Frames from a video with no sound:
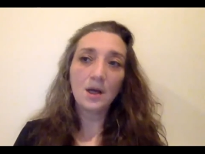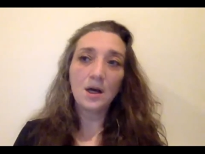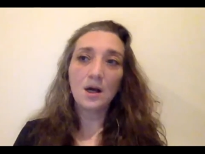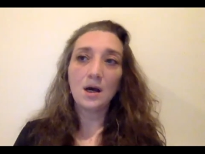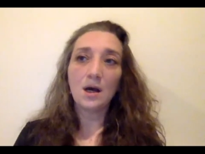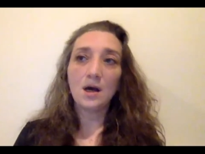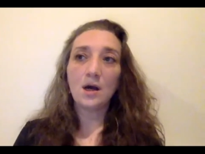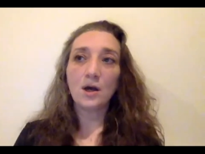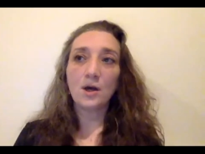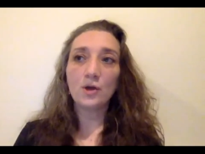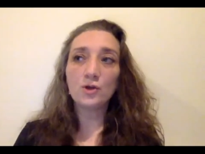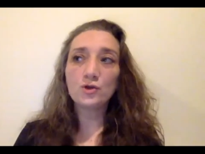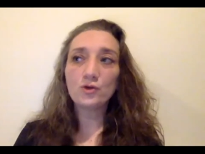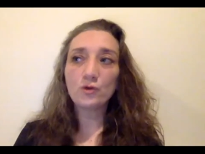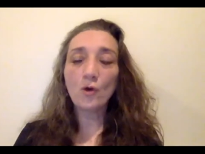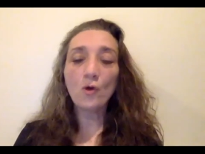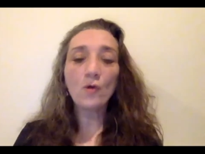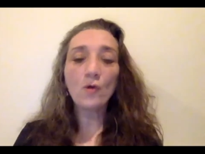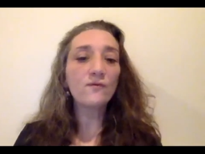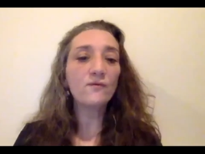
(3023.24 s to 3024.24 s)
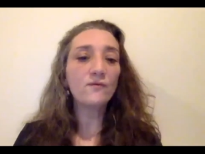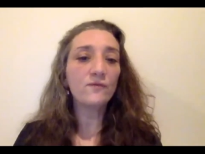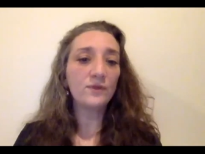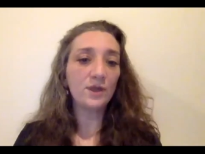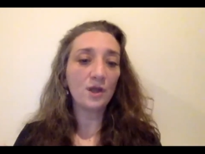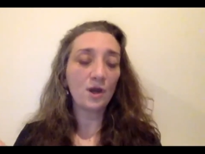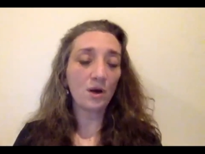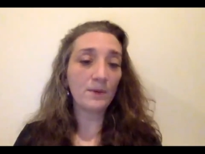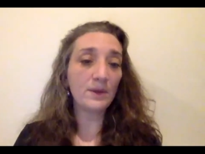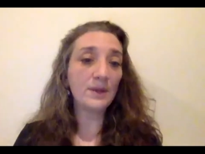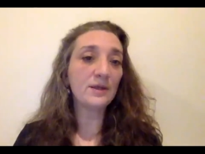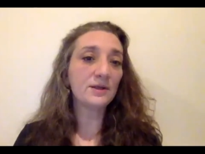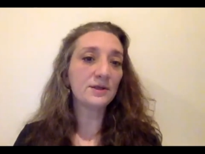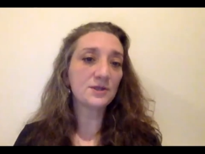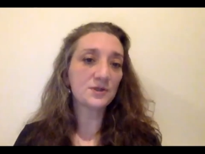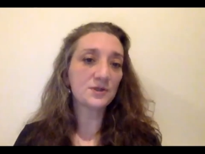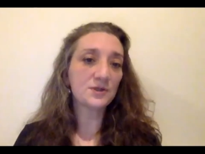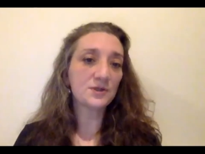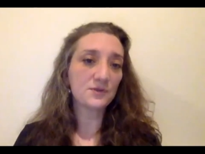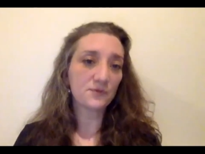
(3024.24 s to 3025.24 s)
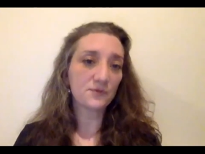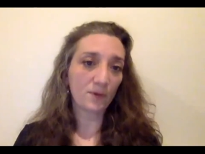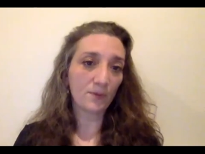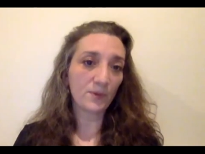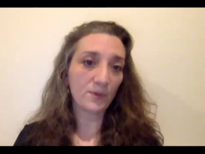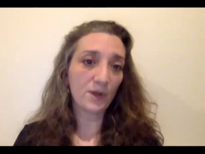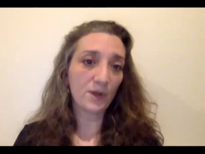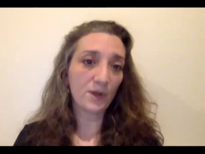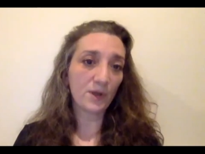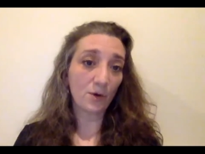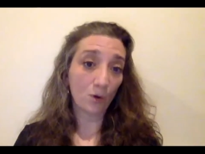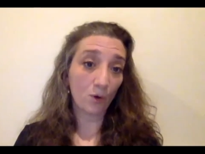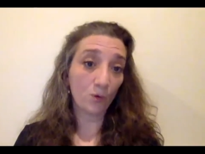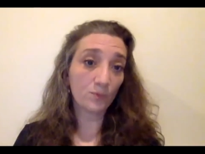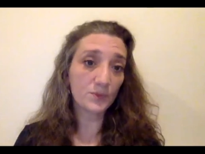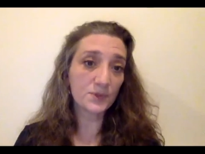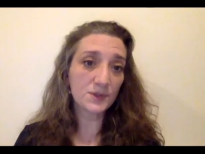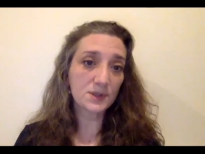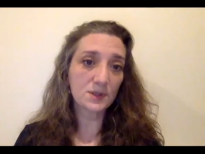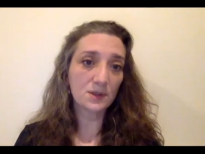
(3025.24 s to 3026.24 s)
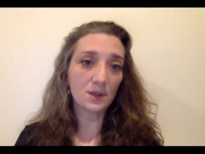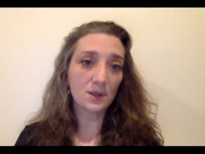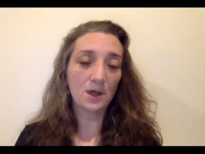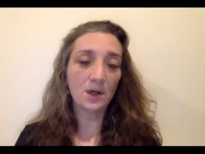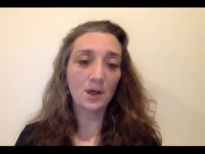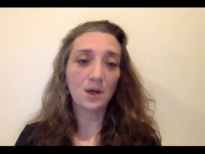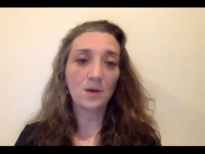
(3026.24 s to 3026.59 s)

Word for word: uh, drove the Armenians from their homes uh,